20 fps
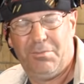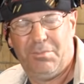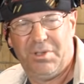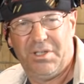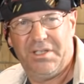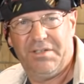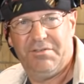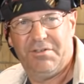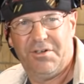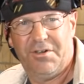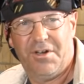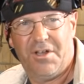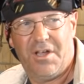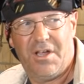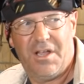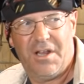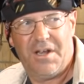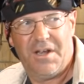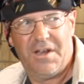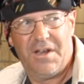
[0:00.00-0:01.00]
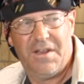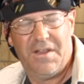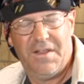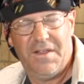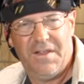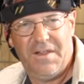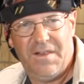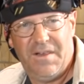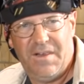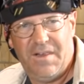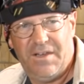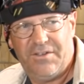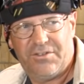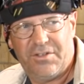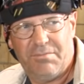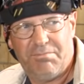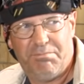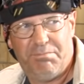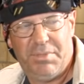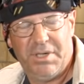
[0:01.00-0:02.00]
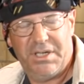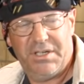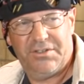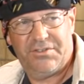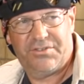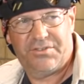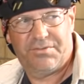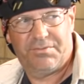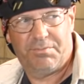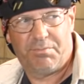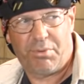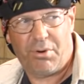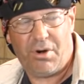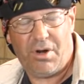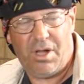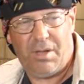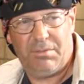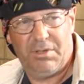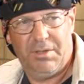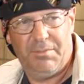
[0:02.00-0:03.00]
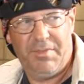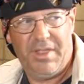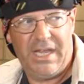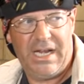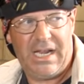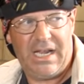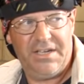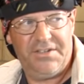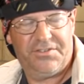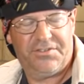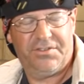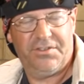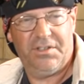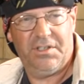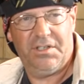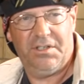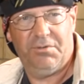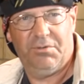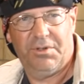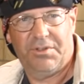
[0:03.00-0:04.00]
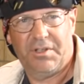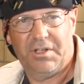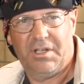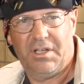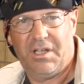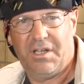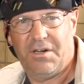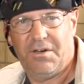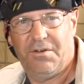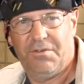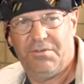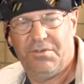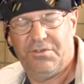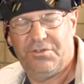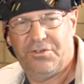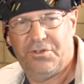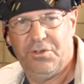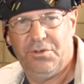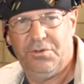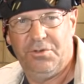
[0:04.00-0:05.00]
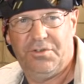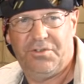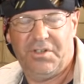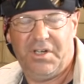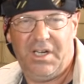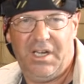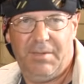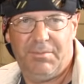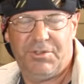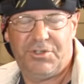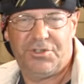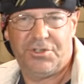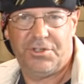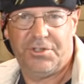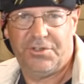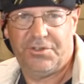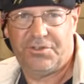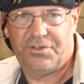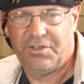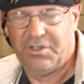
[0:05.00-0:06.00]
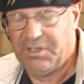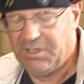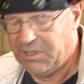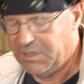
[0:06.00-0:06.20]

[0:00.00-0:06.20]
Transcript: believe it or not. That's the biggest problem that I see with a lot of students and amateurs